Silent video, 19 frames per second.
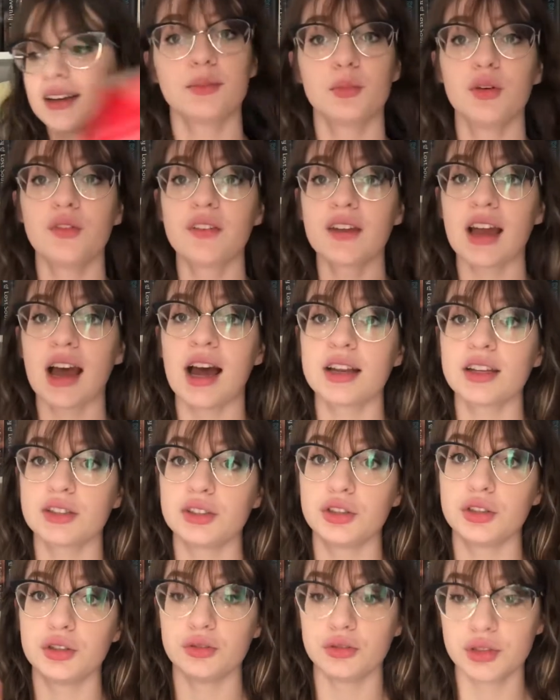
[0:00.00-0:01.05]
Moving on
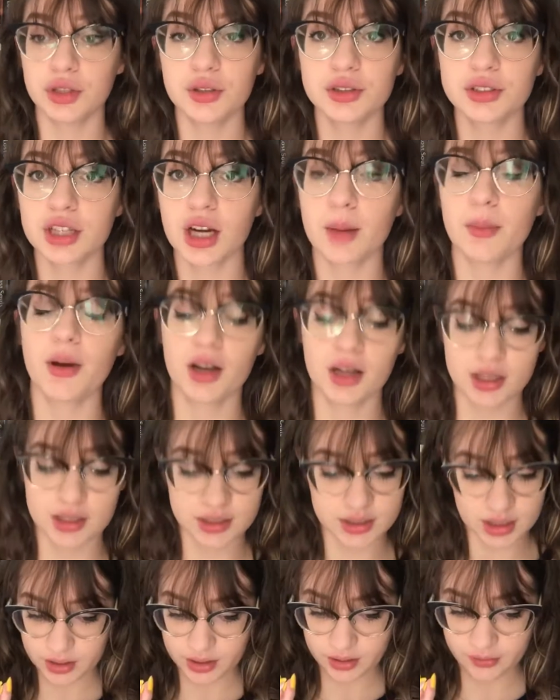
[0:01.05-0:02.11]
to two-star books.
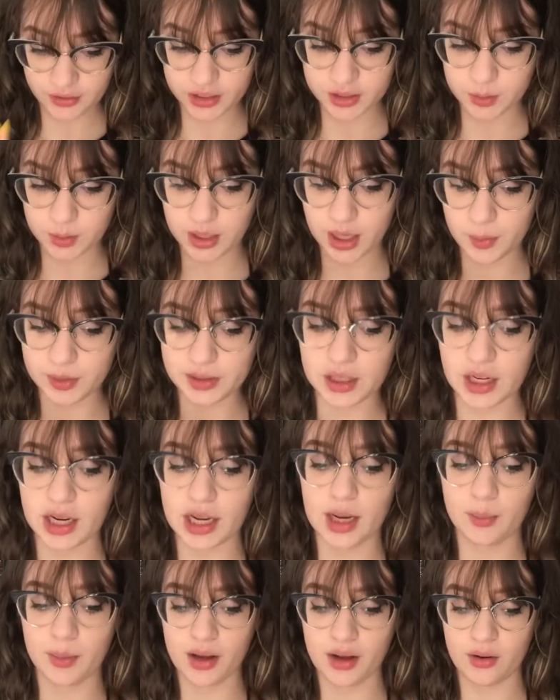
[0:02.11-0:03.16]
The first one I'll be
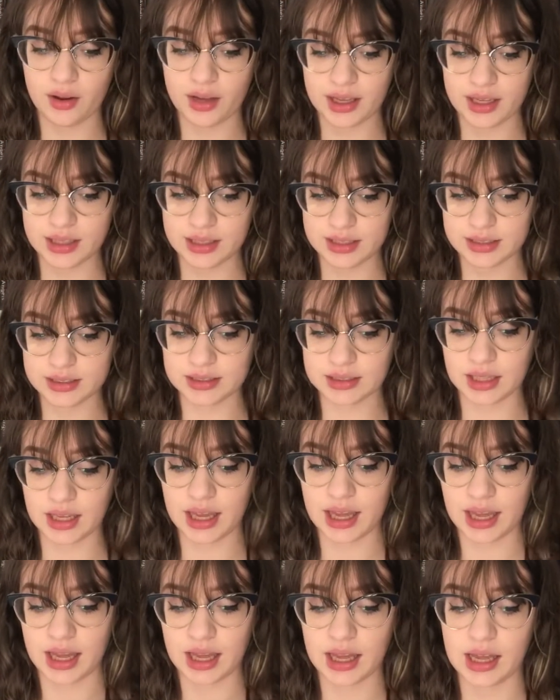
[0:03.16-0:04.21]
talking about is
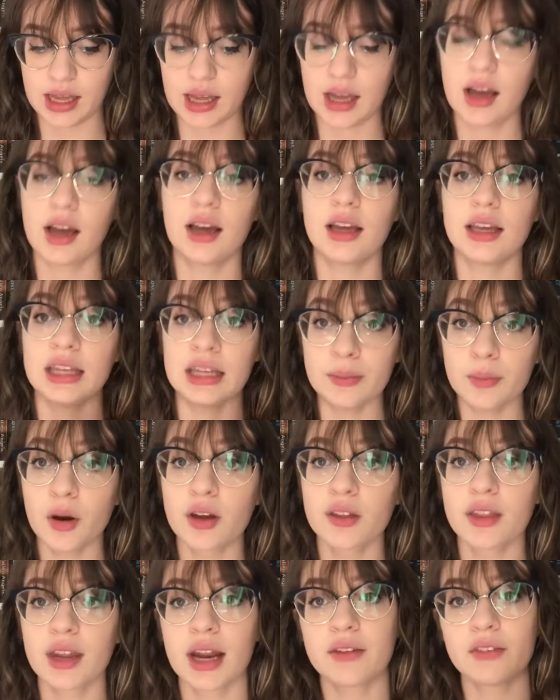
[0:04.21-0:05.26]
a ebook
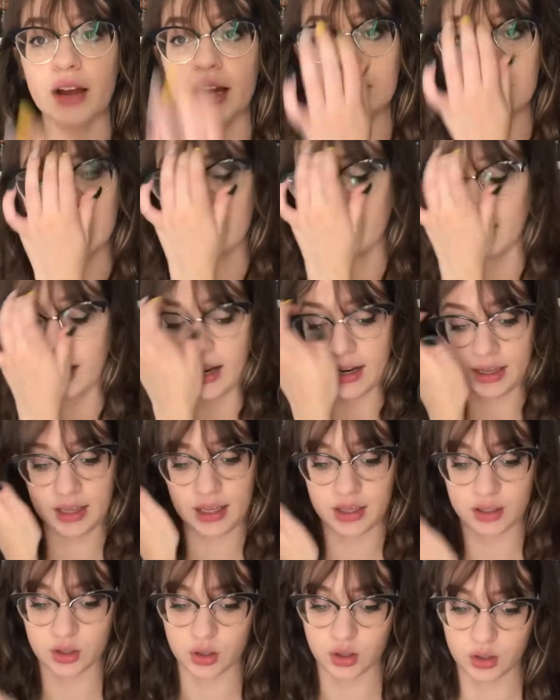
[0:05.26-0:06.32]
that I read, so I read on
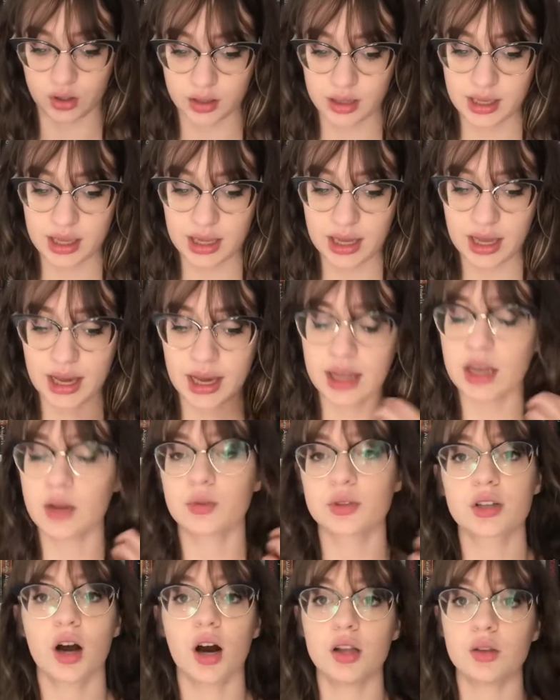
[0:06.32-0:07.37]
Kindle, and it
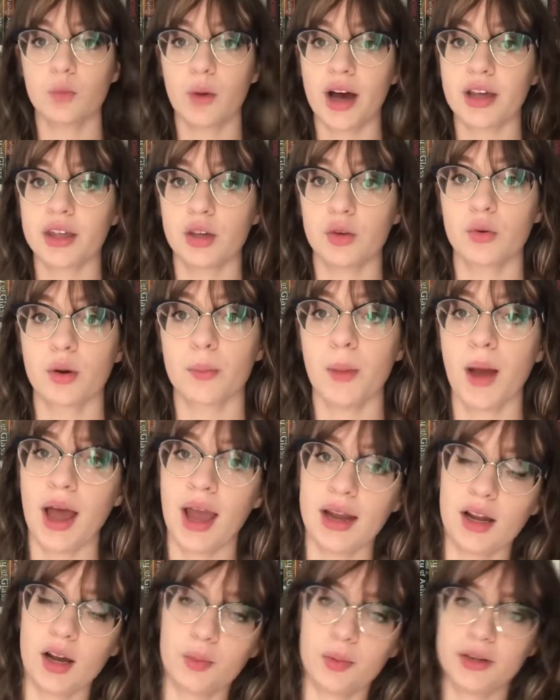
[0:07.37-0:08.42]
was called While You Were
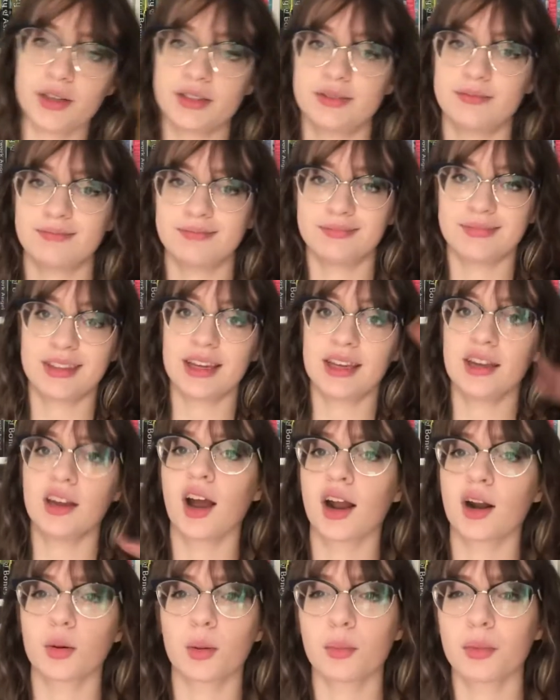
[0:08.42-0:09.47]
Mine. I'll put a thing here,
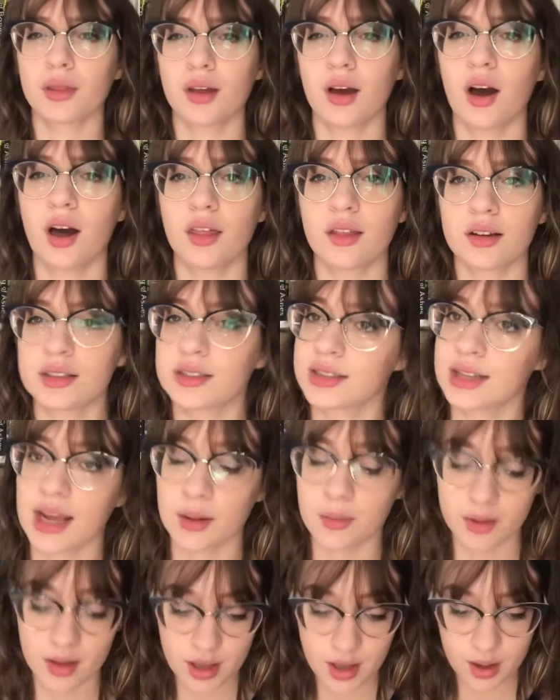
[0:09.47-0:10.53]
I don't remember the author's
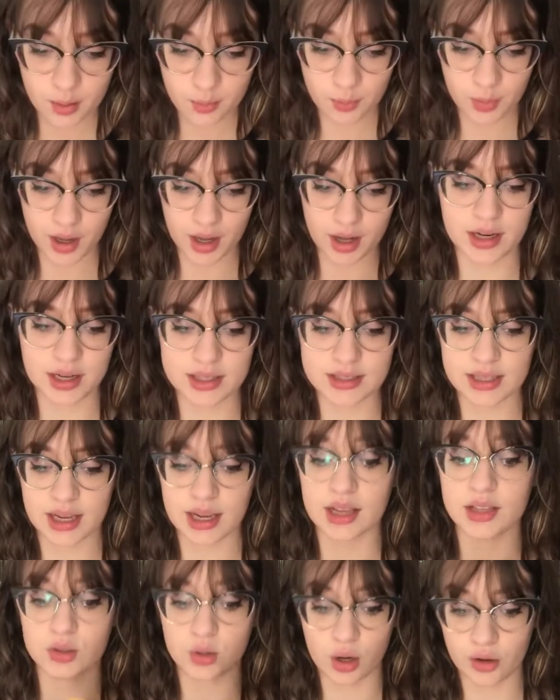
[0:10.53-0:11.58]
name, but is a
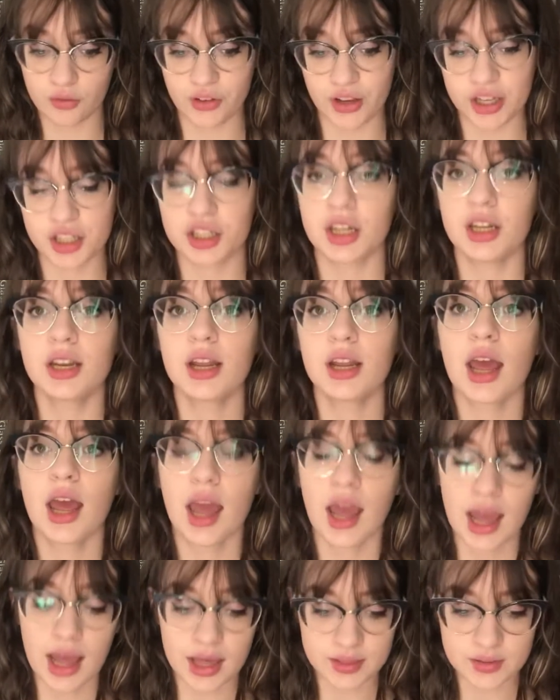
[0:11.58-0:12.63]
historical fiction,
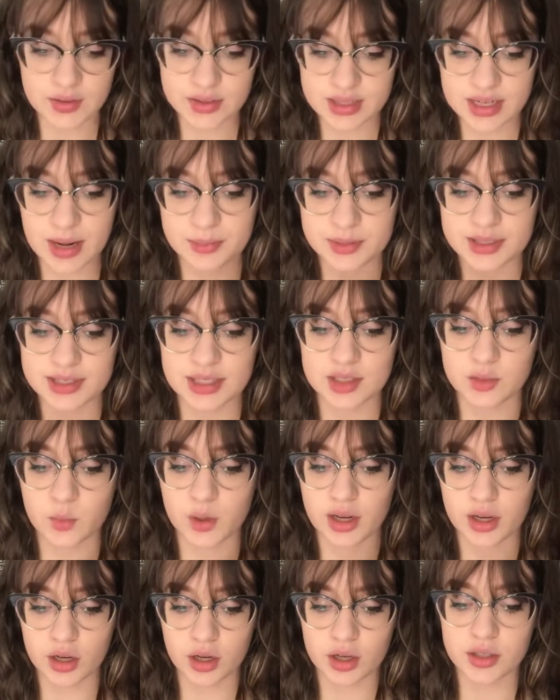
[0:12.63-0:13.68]
and the steps is, when
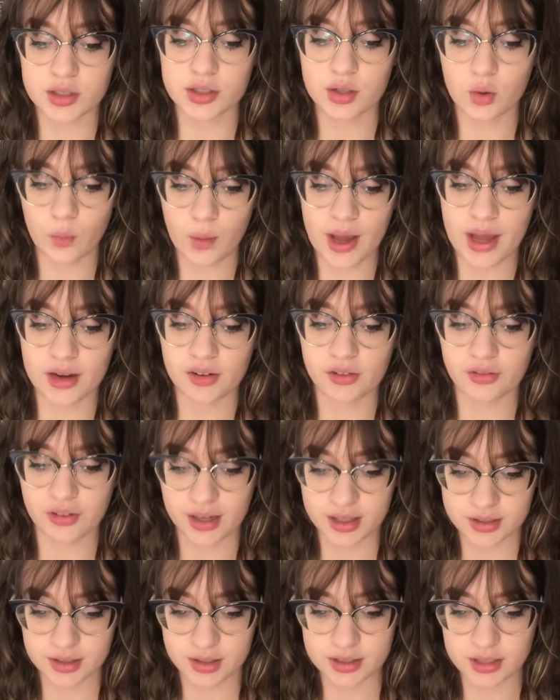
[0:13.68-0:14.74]
nurse Gwen
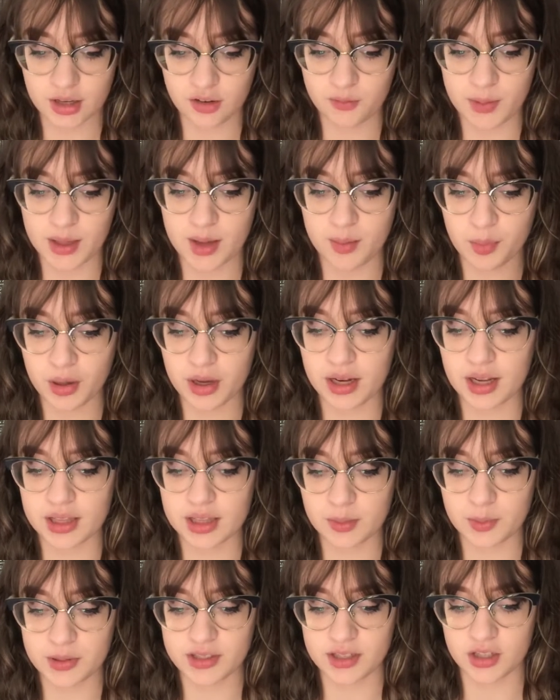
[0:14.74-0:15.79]
finds herself being put in
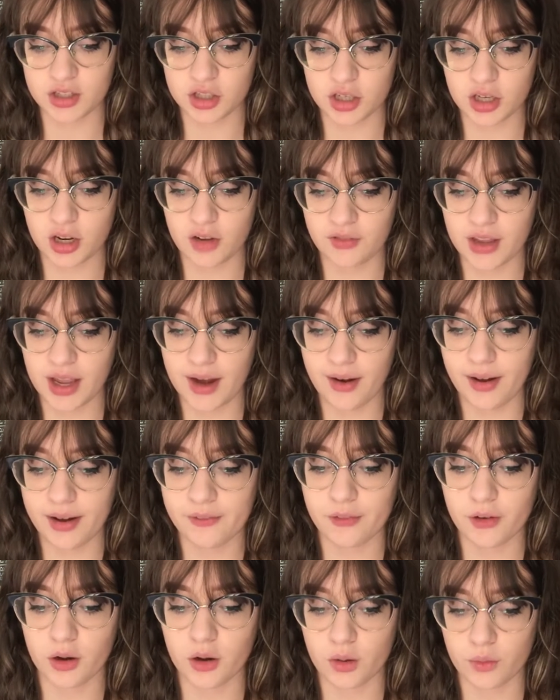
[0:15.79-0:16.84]
the position of caring
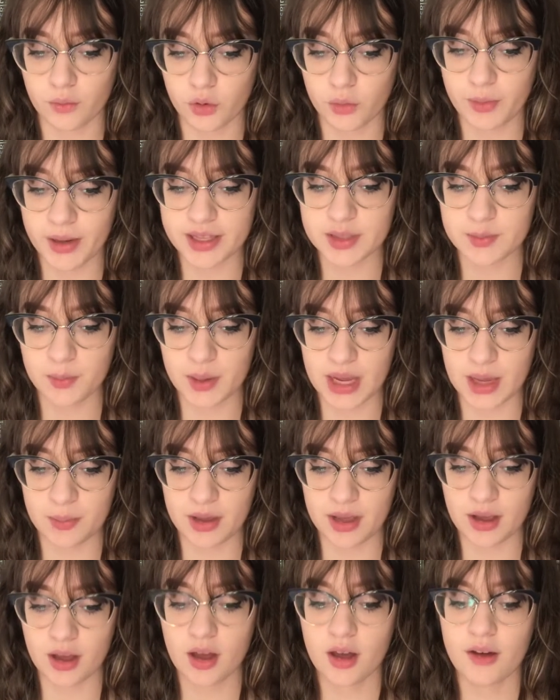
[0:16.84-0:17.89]
for her roommate's
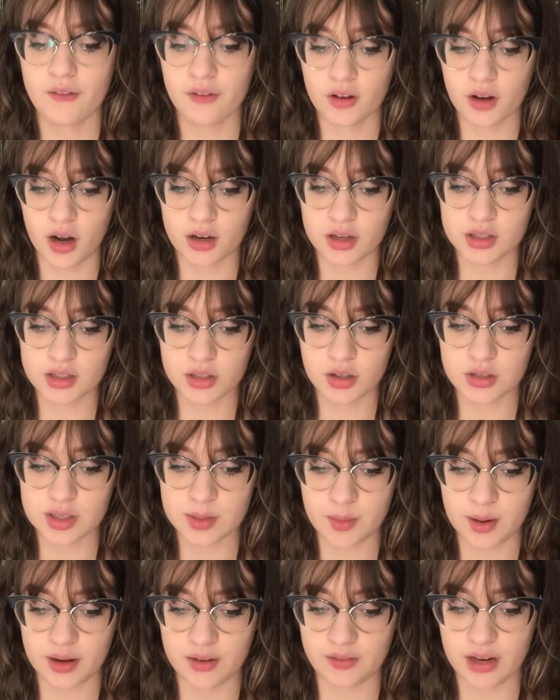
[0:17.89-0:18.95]
baby for an undisclosed
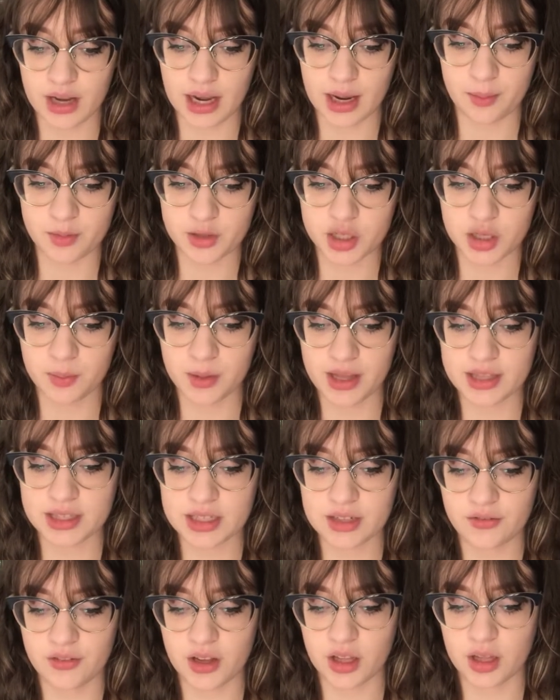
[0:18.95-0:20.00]
amount of time, she begins
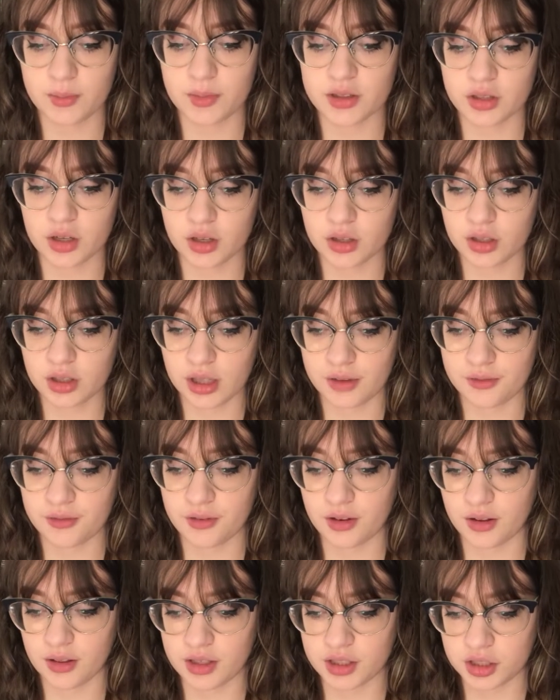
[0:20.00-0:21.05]
to feel a maternal love for
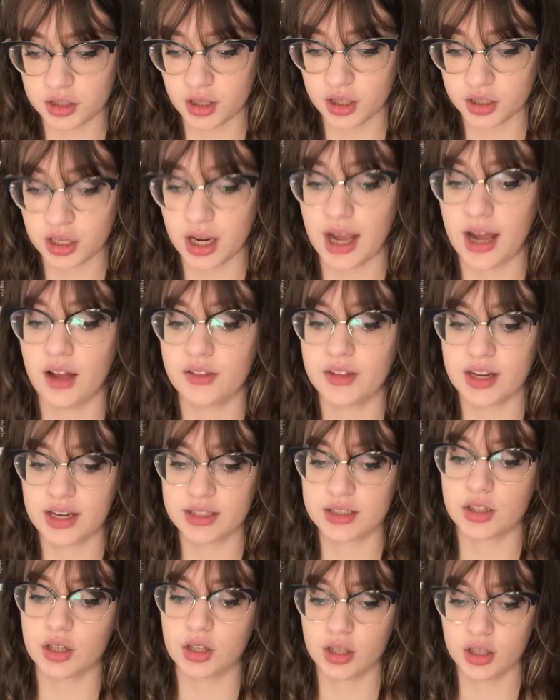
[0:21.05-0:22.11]
the, a child that
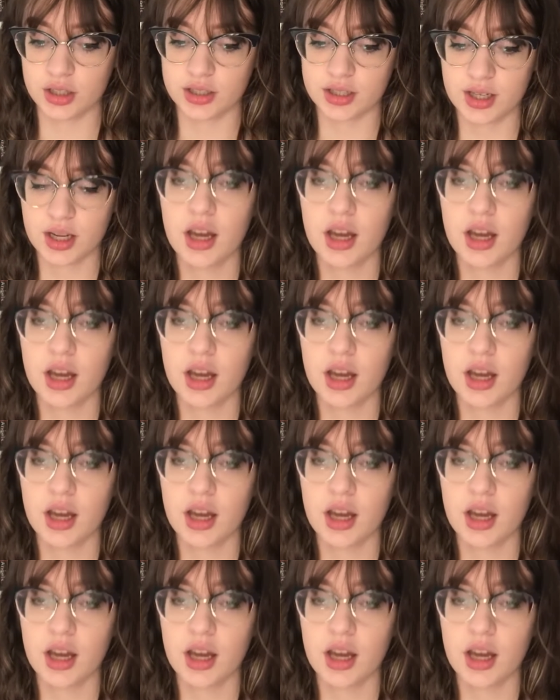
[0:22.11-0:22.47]
isn't hers.